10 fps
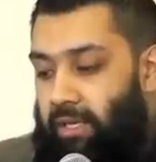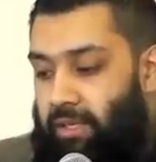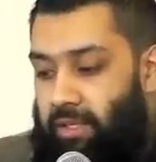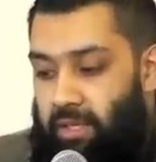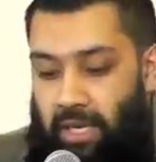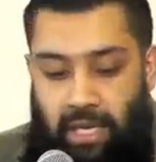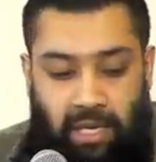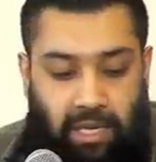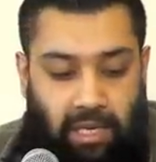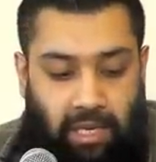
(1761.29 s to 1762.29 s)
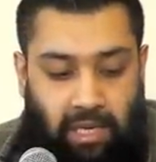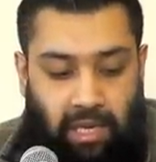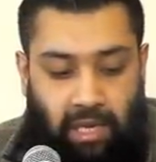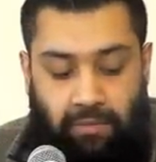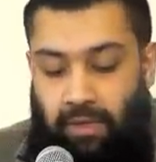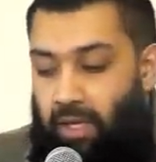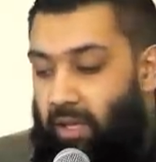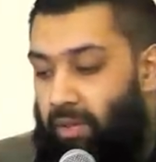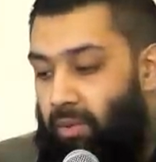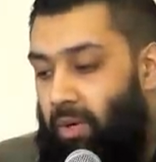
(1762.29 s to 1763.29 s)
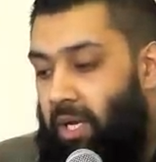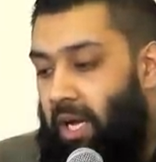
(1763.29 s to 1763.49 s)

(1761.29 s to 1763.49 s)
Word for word: is Al-Hafiz or